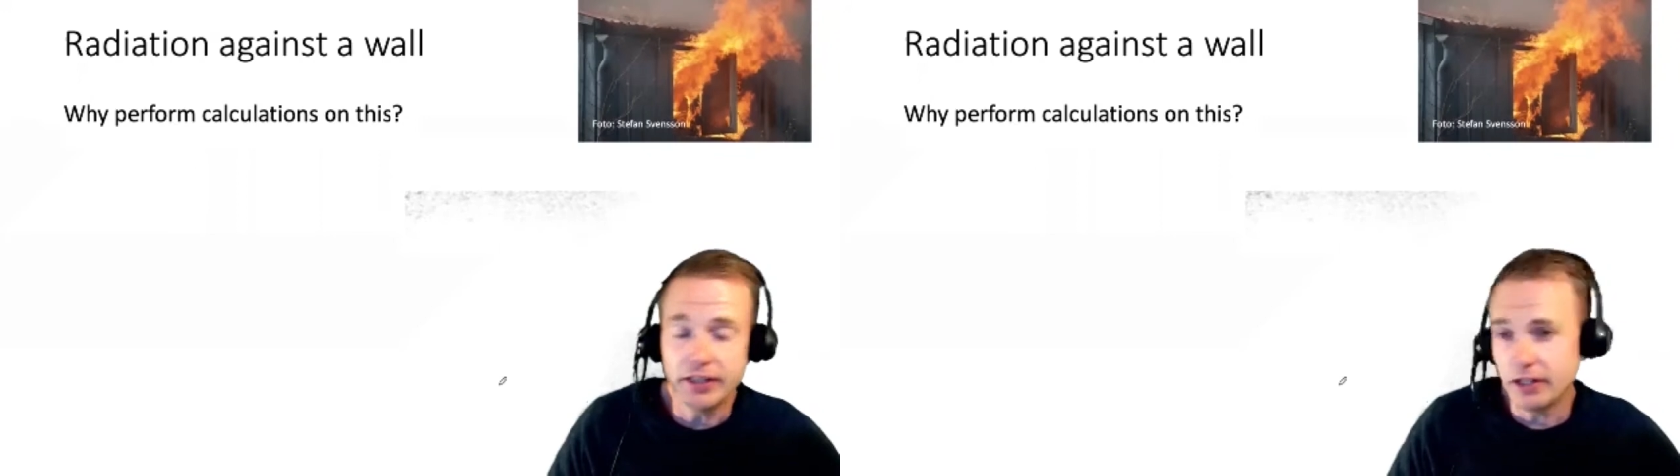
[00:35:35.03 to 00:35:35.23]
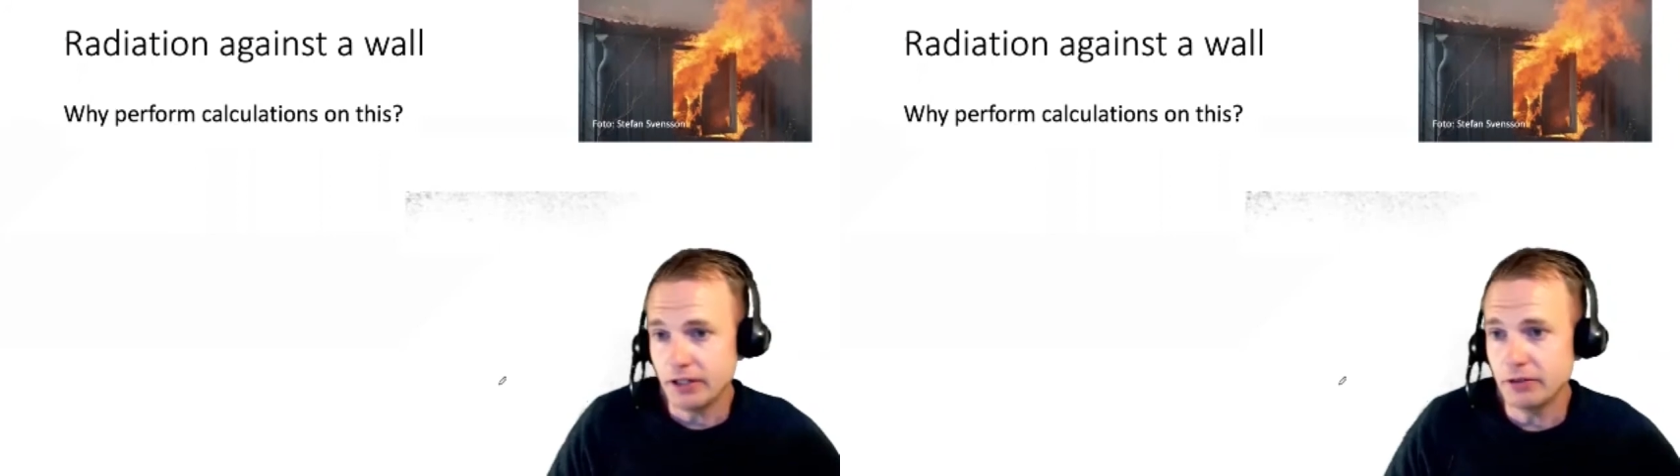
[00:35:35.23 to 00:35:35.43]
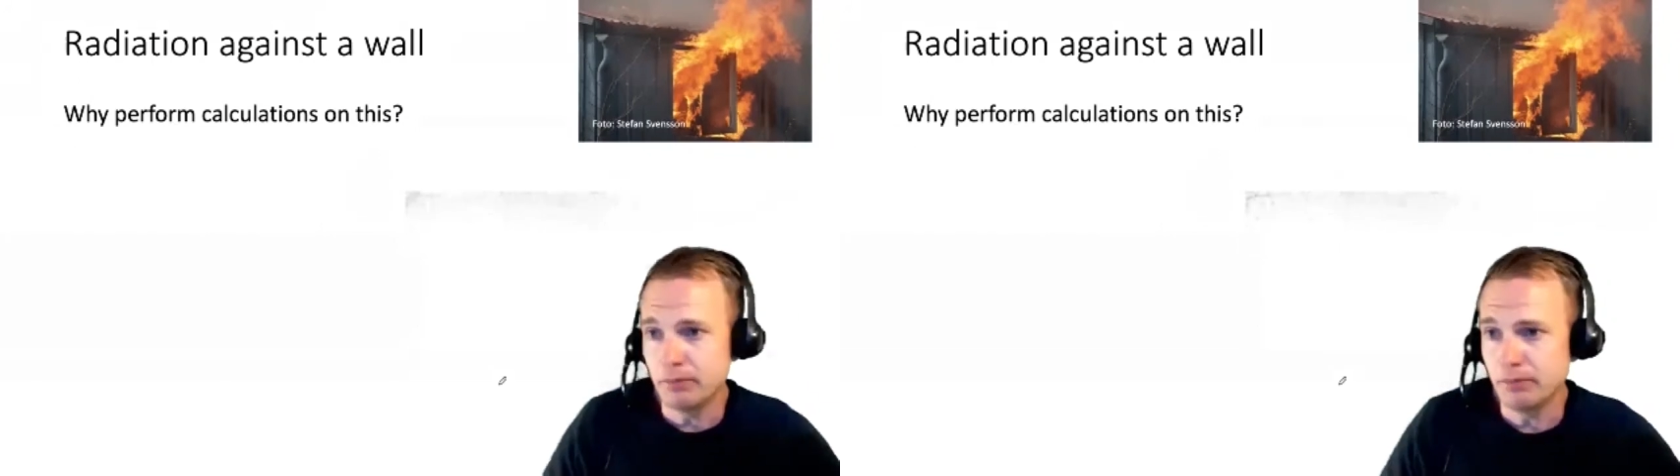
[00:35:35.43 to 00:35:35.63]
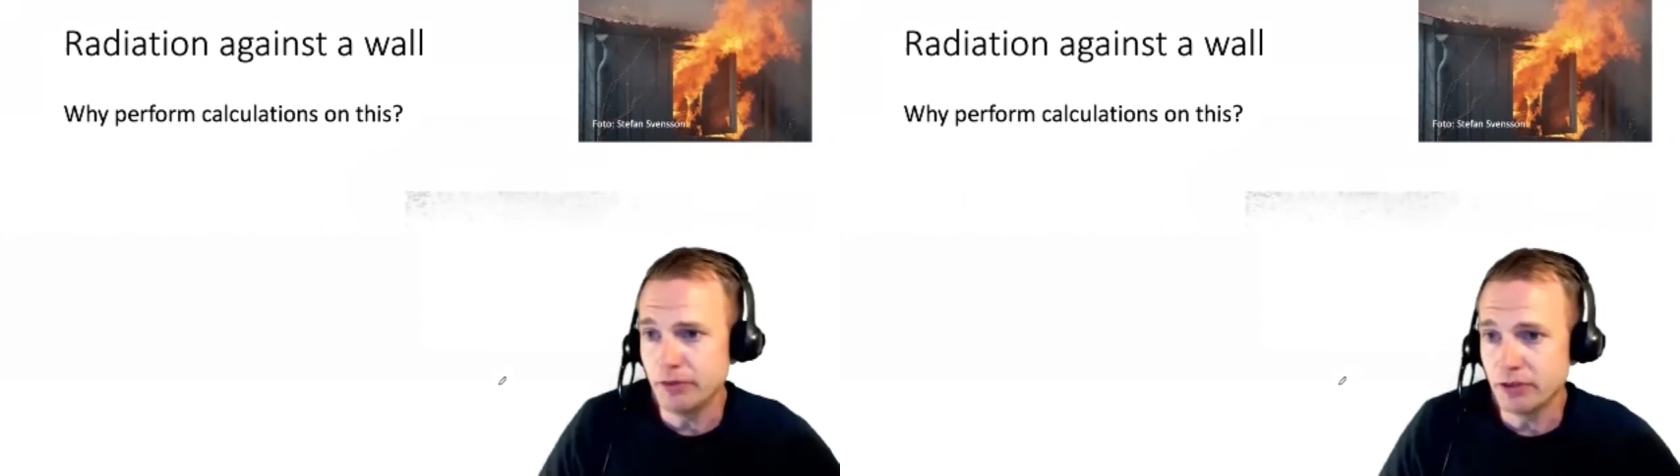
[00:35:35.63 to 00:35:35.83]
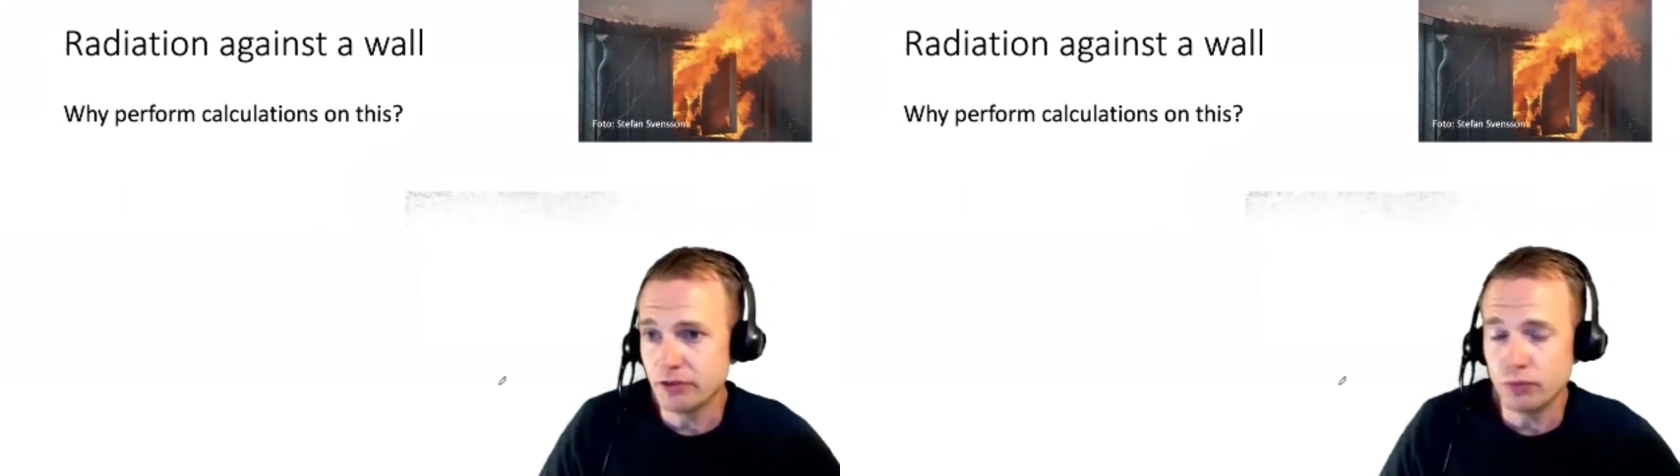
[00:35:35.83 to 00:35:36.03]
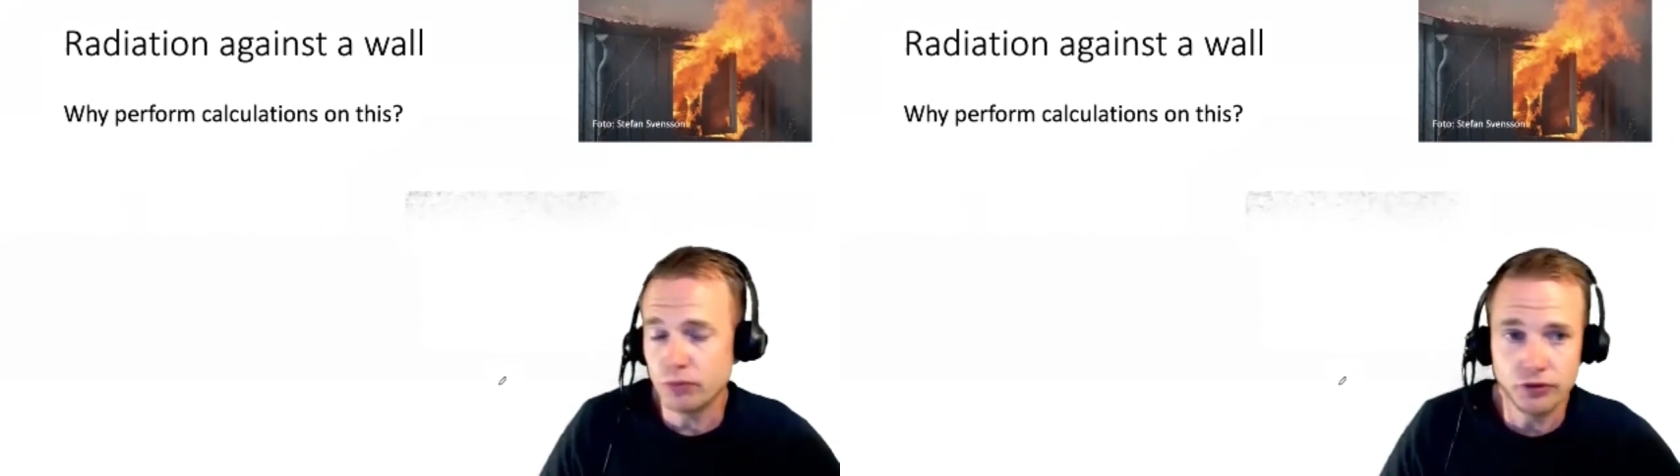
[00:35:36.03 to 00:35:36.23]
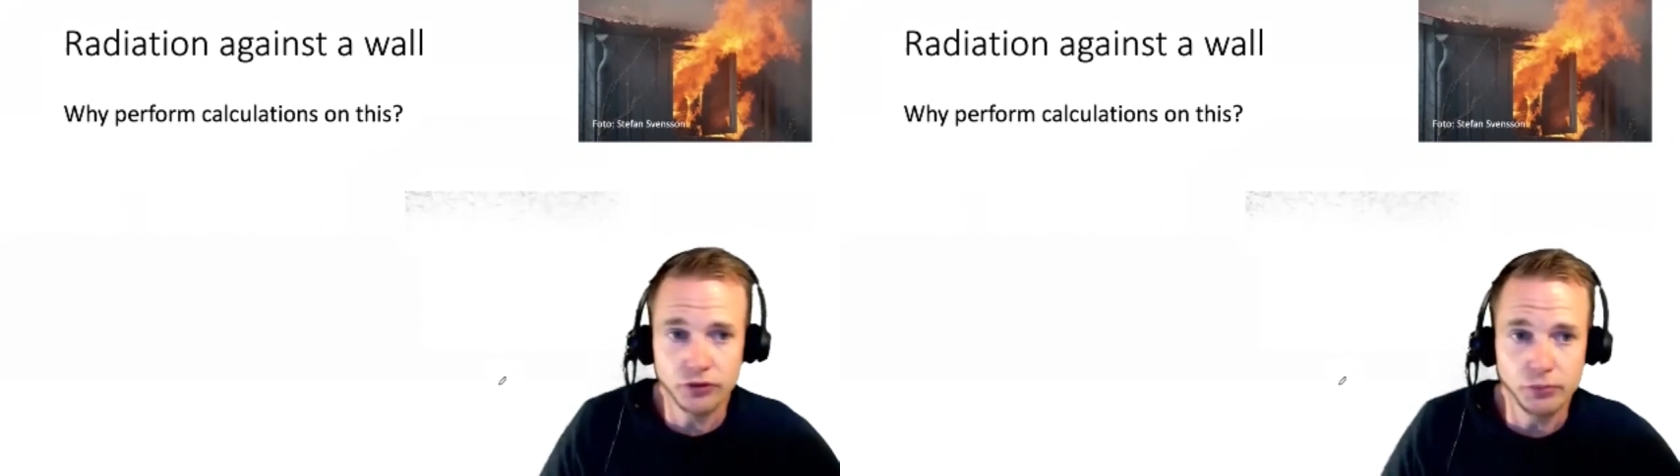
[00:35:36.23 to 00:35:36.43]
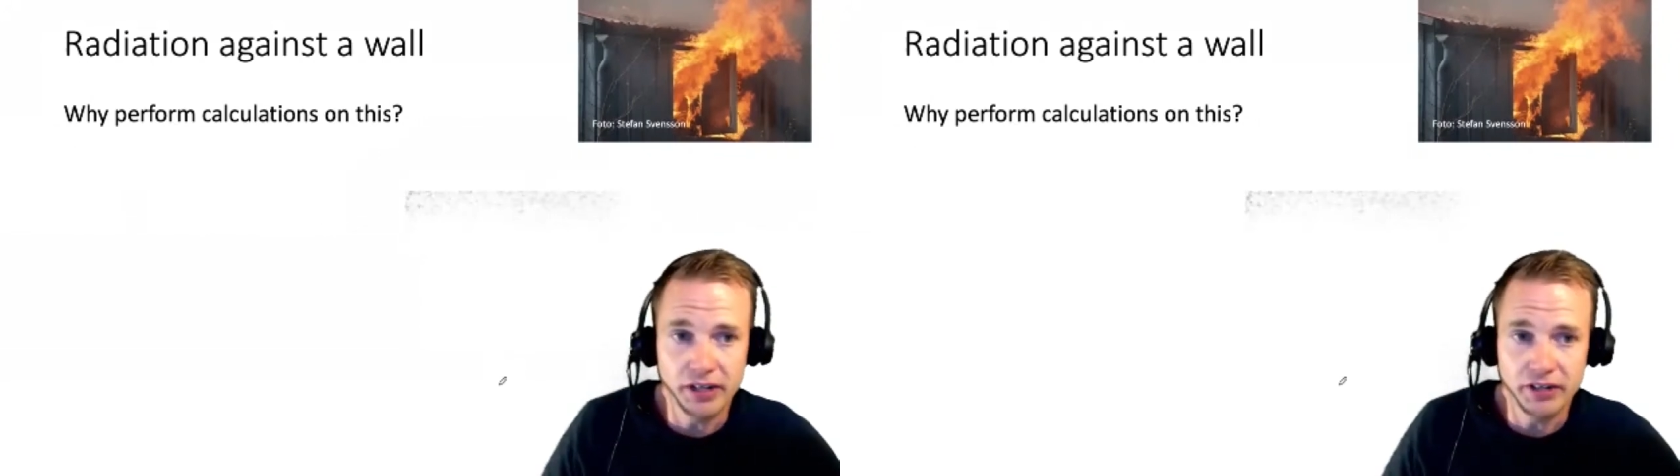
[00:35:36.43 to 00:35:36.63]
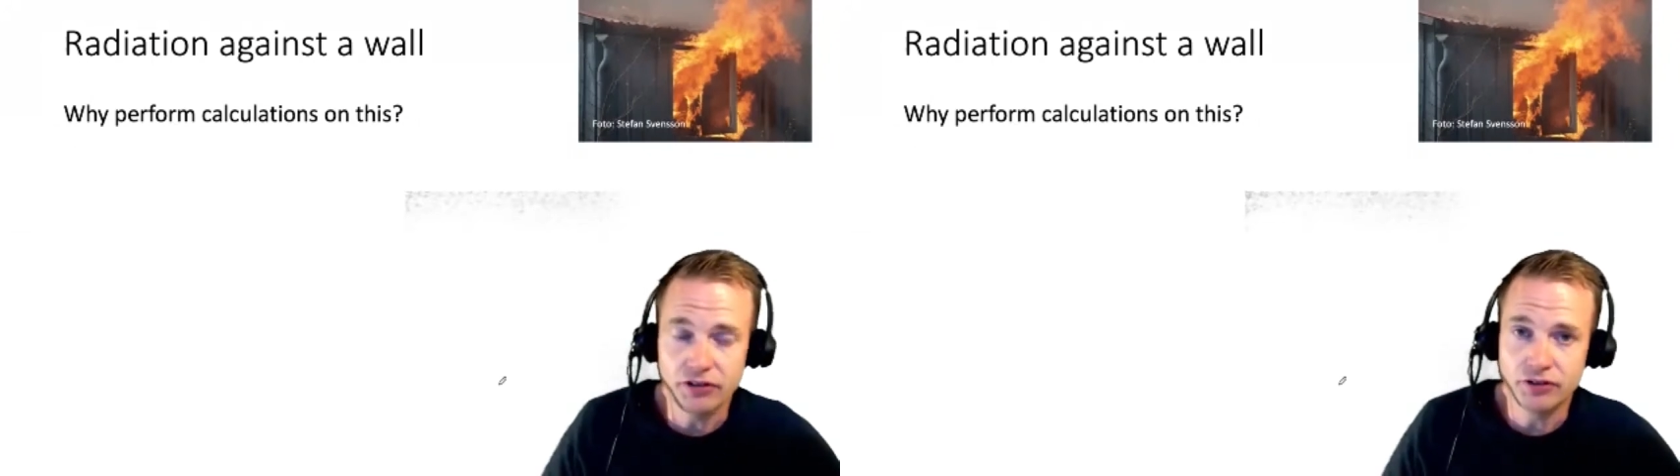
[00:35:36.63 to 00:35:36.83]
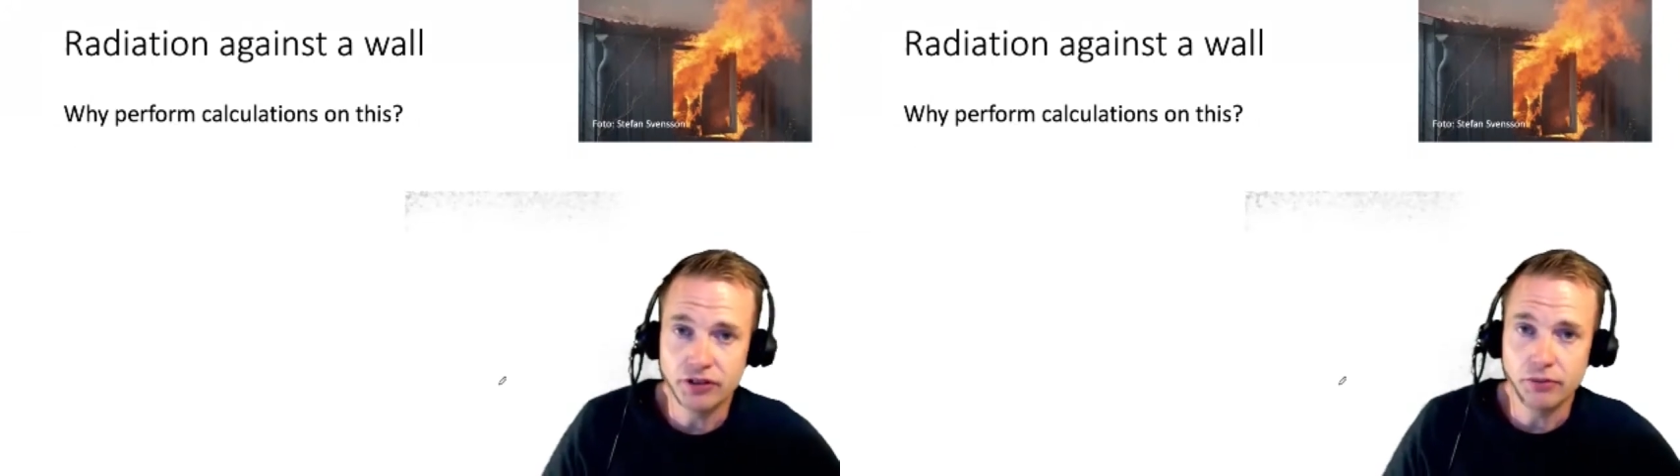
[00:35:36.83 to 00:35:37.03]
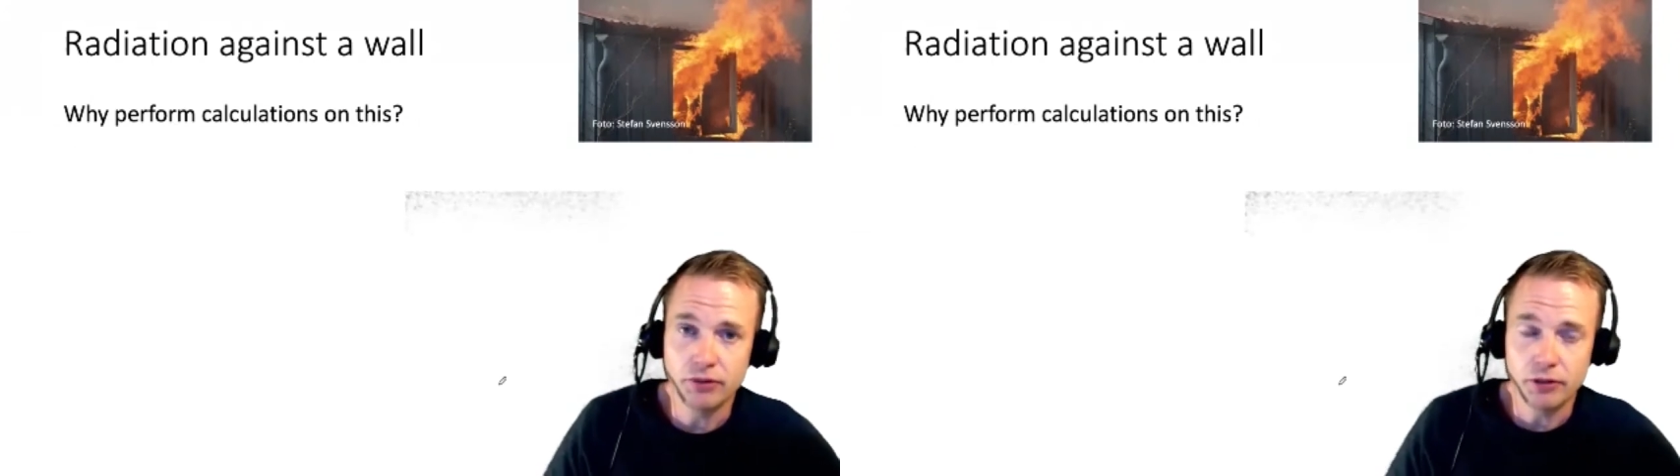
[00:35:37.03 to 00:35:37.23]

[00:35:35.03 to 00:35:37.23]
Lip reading: I just want to mention something